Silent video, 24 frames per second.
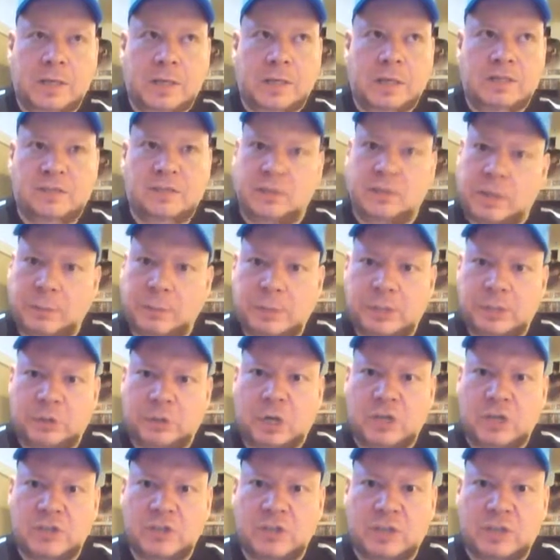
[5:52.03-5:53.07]
Celebrity
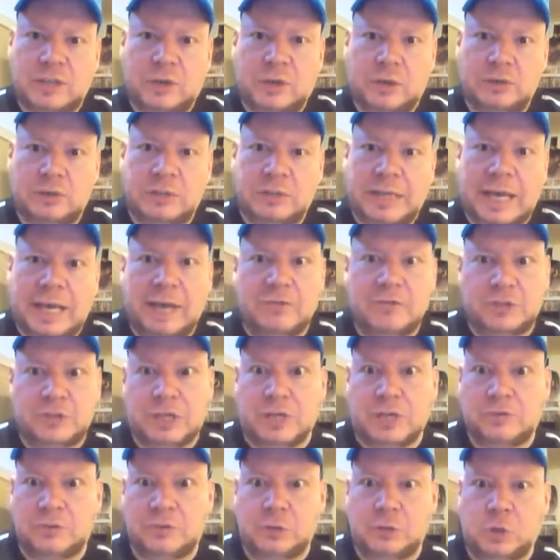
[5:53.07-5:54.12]
crushes I currently have:
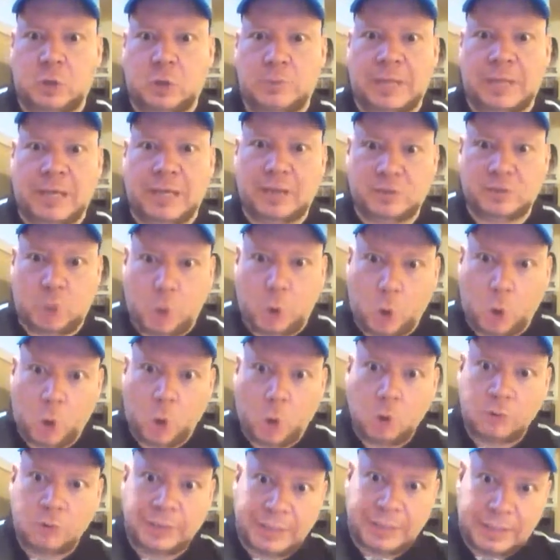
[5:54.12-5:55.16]
Jennifer Lopez.
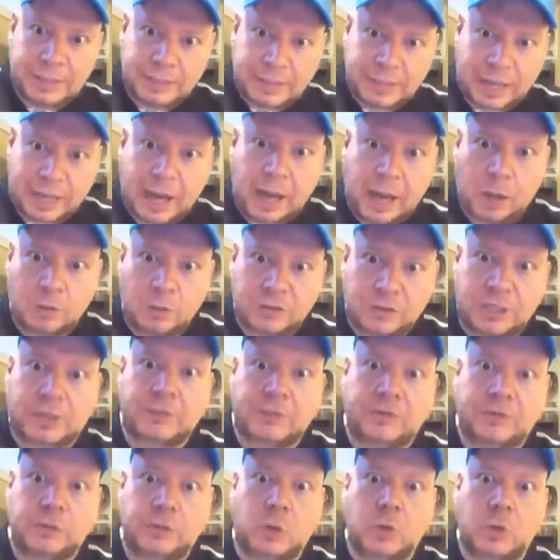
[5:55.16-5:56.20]
Holy cow,
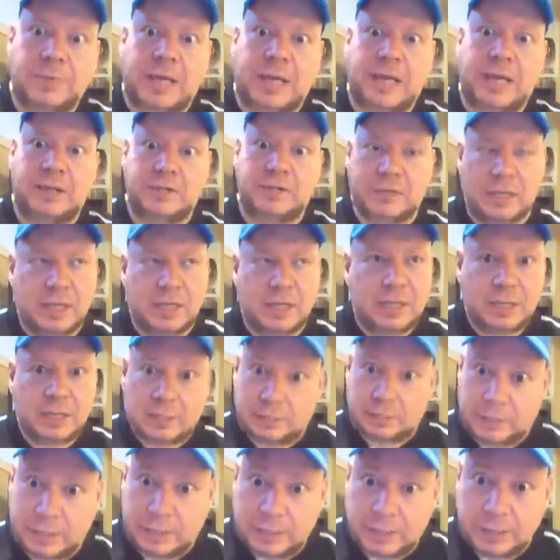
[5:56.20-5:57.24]
Jennifer Lopez.
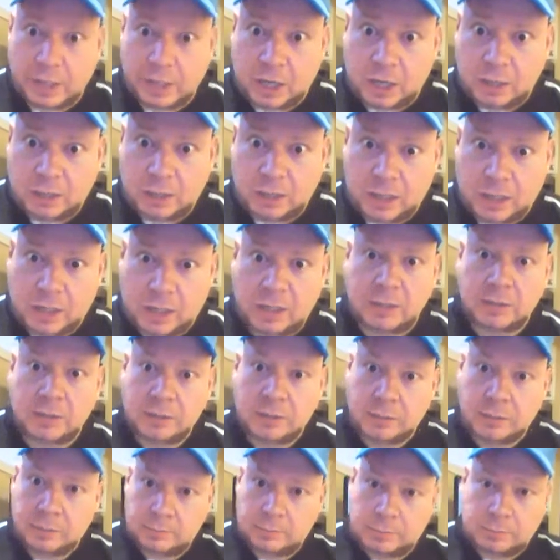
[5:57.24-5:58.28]
Lady Gaga.
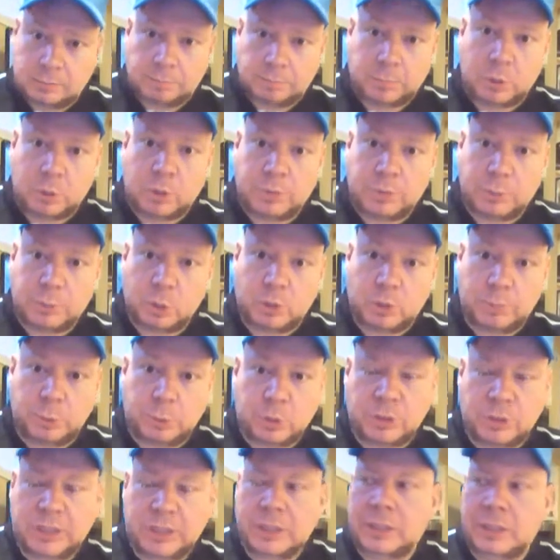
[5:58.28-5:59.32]
Booty, booty,
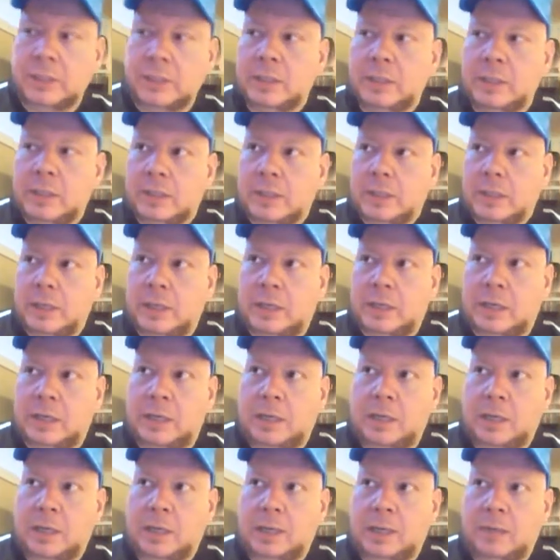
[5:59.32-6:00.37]
booty.
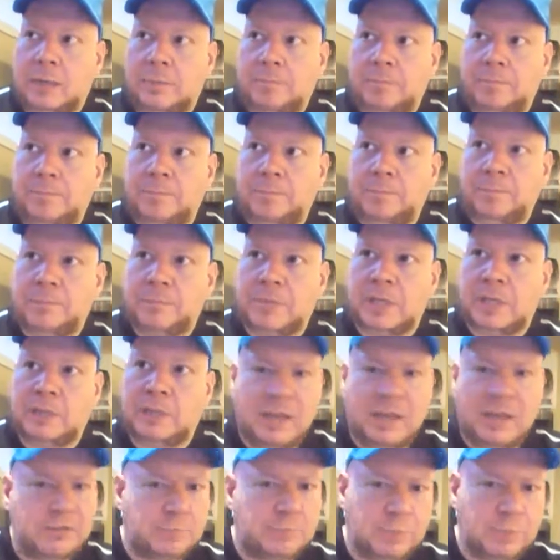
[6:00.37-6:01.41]
I
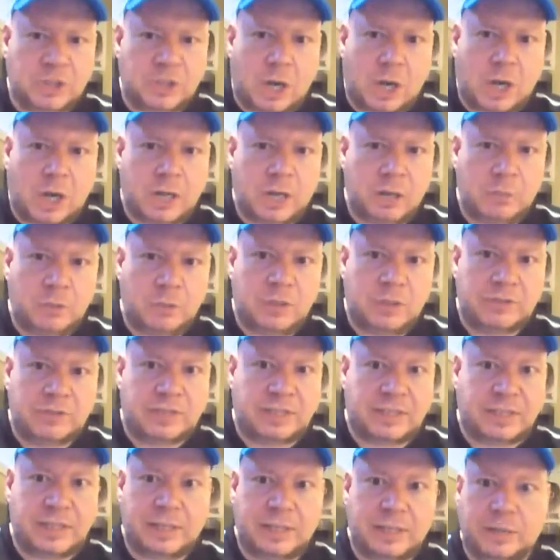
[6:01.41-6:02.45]
loved Madonna when I was a
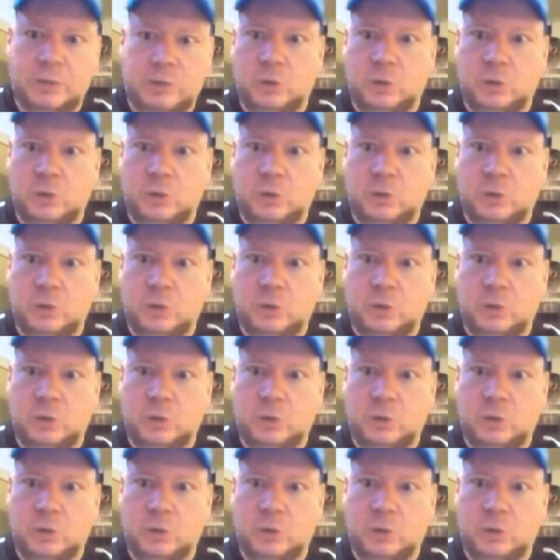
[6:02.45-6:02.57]
kid